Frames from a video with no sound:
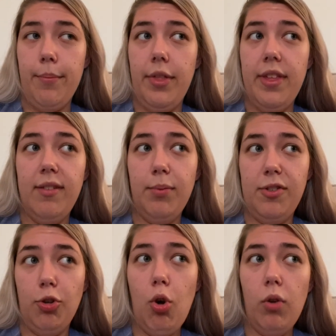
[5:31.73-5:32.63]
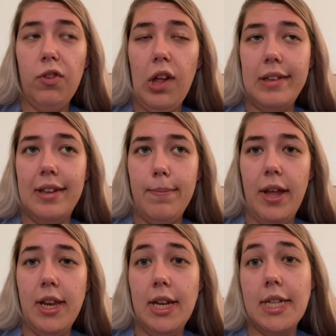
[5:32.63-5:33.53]
this was Nicole's thoughts and
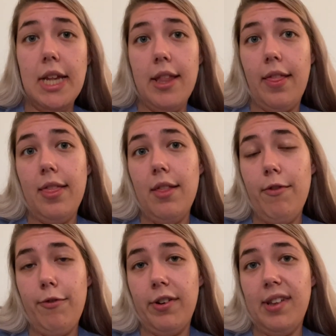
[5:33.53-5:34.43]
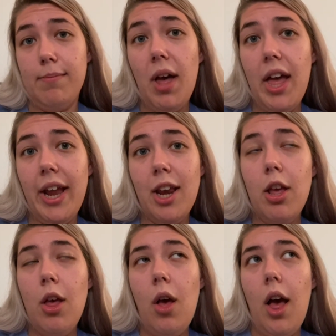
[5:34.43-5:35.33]
opinions, and then versus mine,
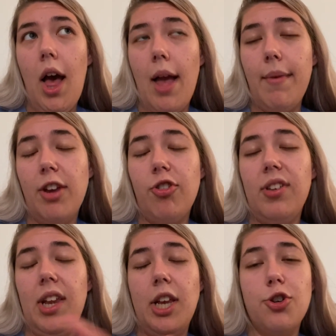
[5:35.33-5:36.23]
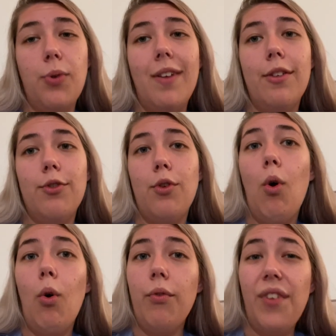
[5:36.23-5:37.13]
I might just interweave it through the
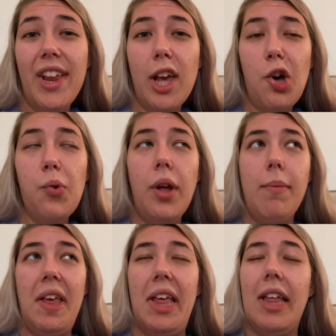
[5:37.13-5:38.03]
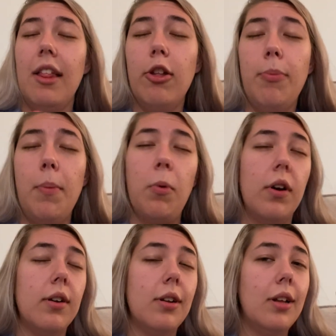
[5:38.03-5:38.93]
whole video and make it a little bit more